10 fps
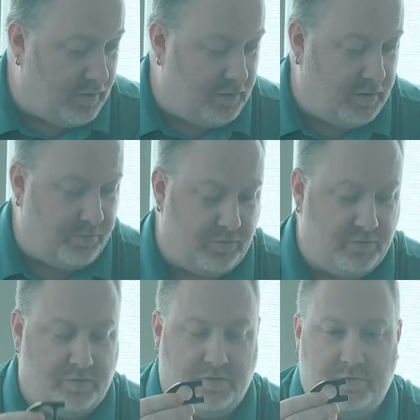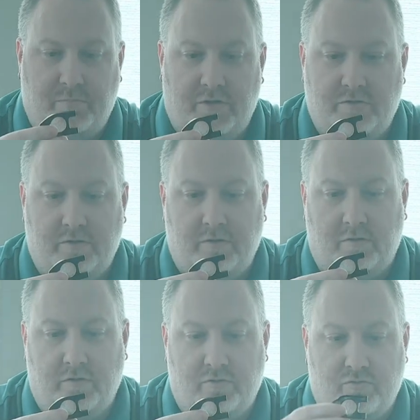upper suspension
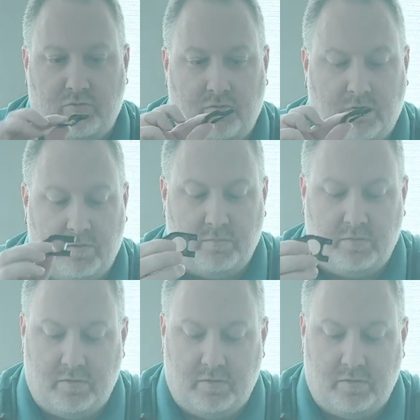control arm.